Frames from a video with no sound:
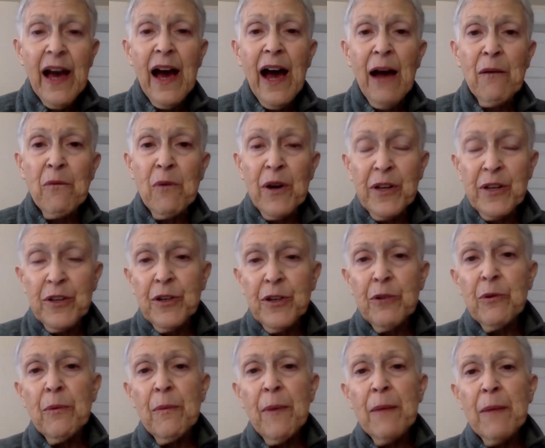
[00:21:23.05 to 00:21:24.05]
I want you to
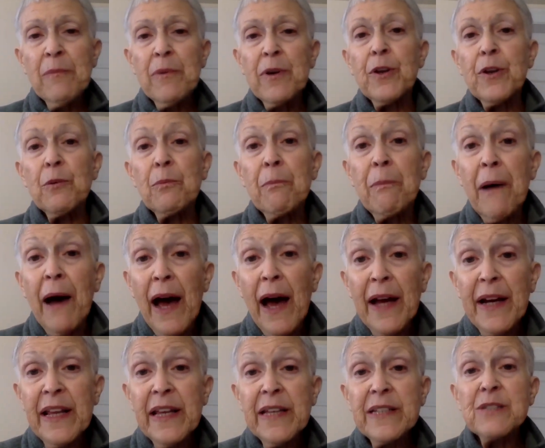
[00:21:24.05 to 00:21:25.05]
remember your
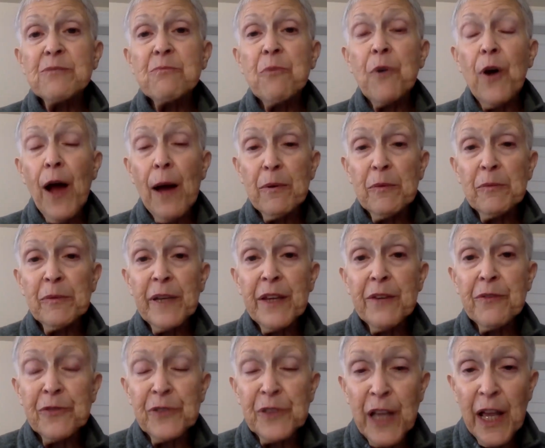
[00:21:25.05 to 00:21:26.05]
body is probably
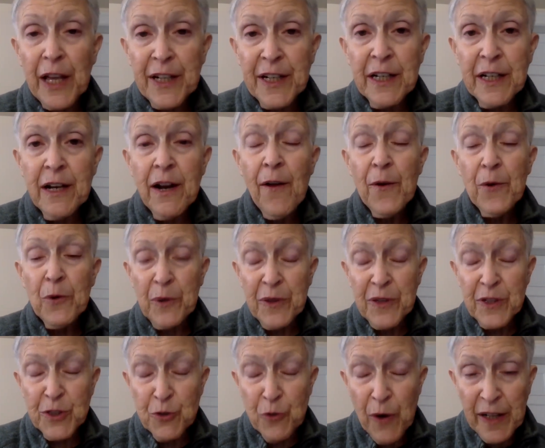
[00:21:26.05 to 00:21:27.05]
flooded with
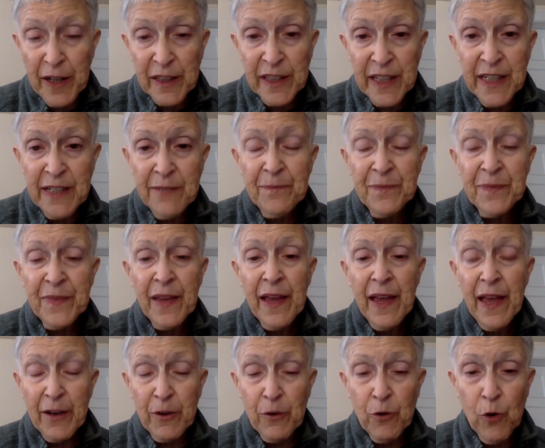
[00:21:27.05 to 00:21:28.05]
adrenaline
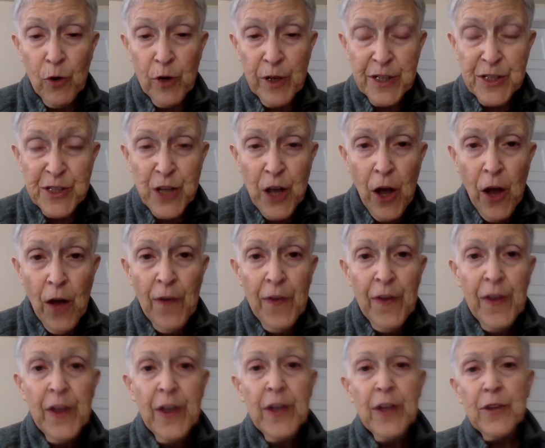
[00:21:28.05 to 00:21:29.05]
and cortisol,
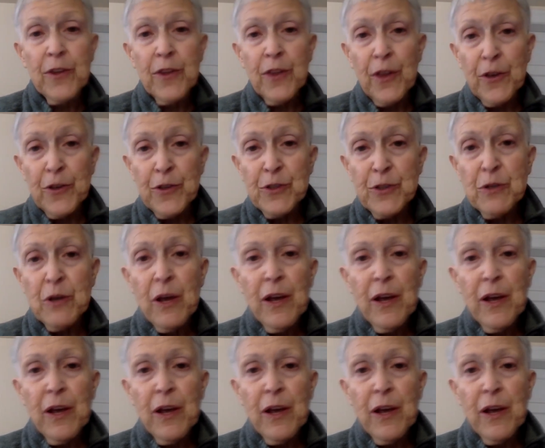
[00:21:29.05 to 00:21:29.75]
those